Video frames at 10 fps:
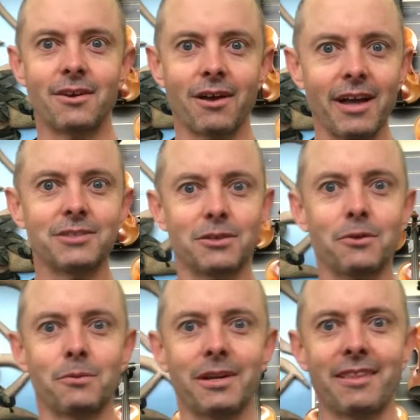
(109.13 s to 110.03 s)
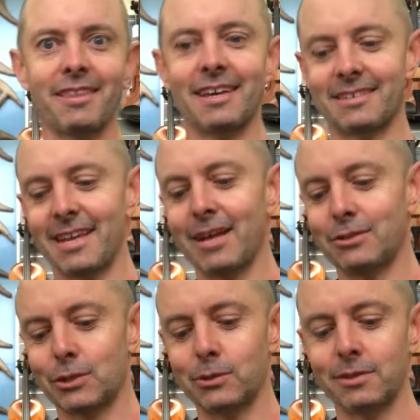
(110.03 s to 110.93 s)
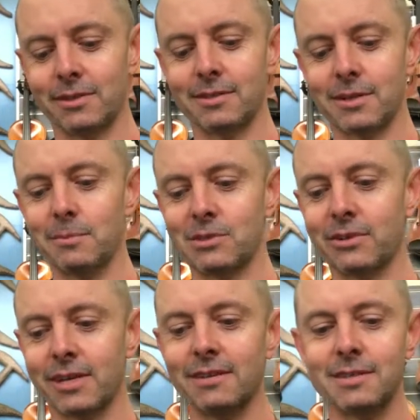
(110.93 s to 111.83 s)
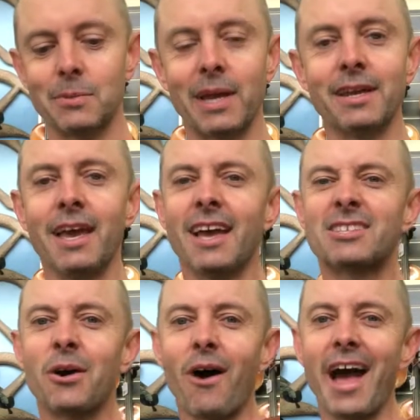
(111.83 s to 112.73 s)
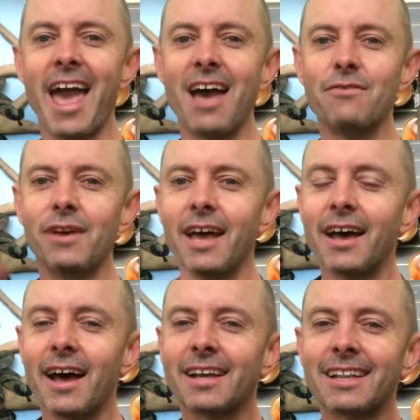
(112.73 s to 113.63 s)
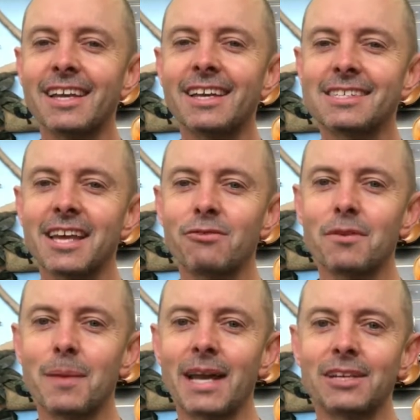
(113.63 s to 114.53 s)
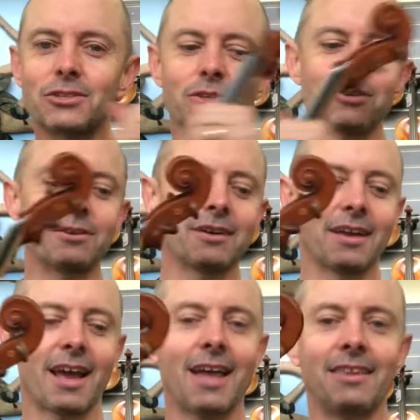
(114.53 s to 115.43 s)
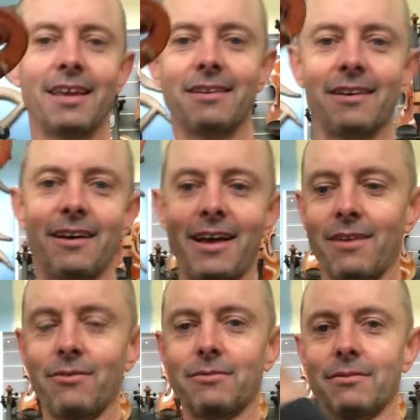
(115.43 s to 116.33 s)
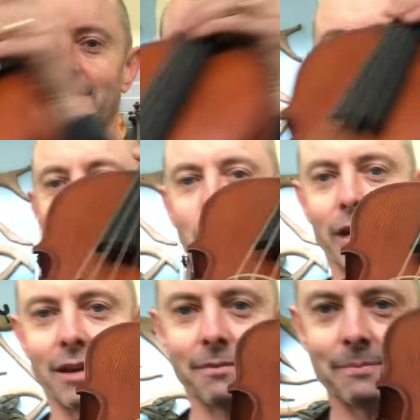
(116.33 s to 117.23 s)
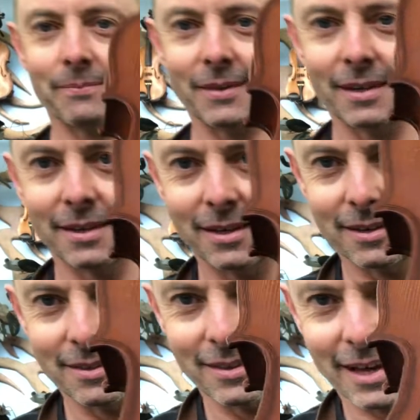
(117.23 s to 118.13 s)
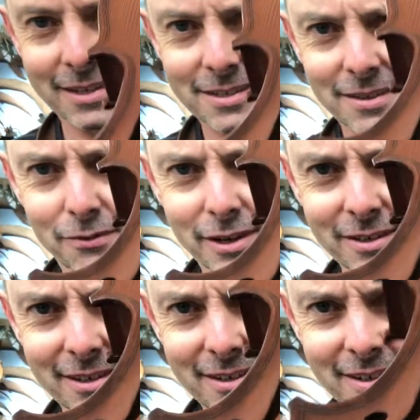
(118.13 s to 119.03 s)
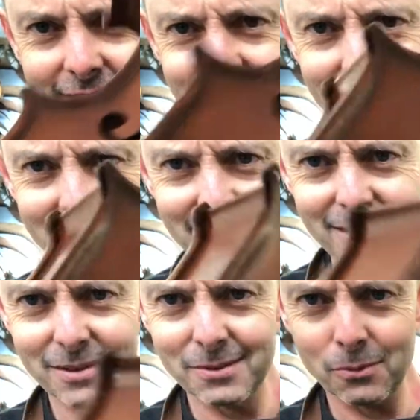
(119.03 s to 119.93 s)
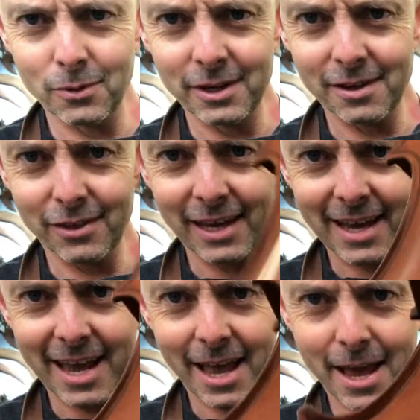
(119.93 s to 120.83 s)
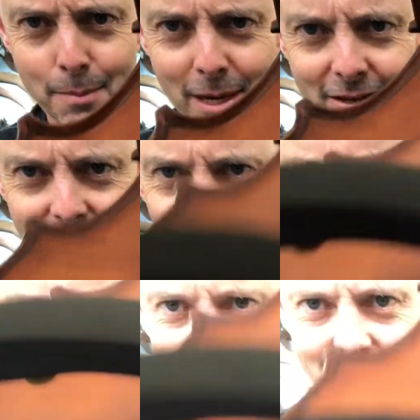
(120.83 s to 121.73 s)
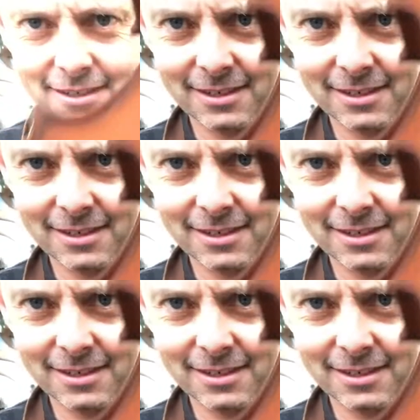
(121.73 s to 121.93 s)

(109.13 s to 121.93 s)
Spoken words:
I stock what I think sounds good, and so I'm stocking this one. So I have a Gliga St Romani 2, and then let's have a look at it. That is the front. What do you think, Amy? Do you like it?